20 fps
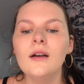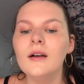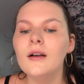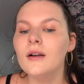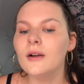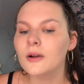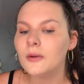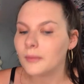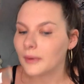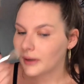
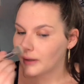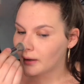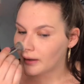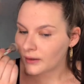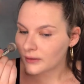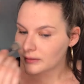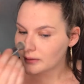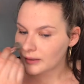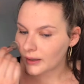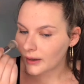Oh my
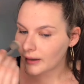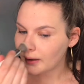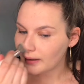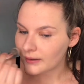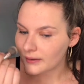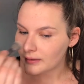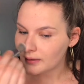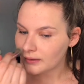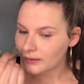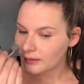gosh,
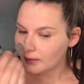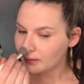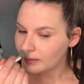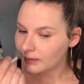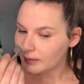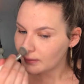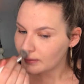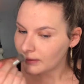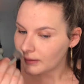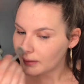guys.
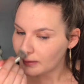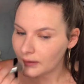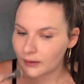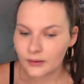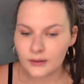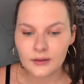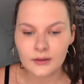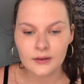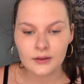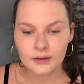
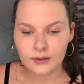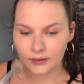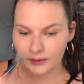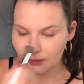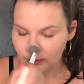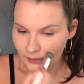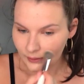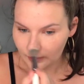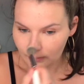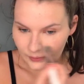
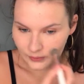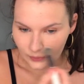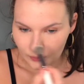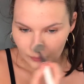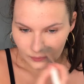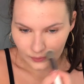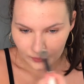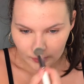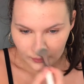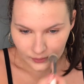
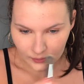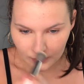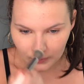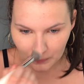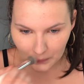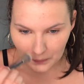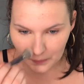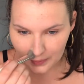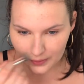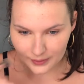Ew.
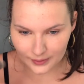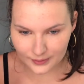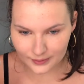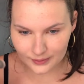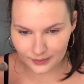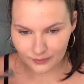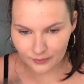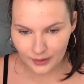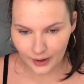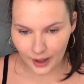What is
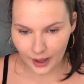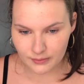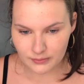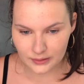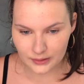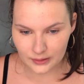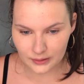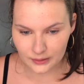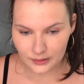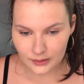even
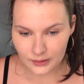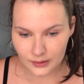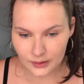happening?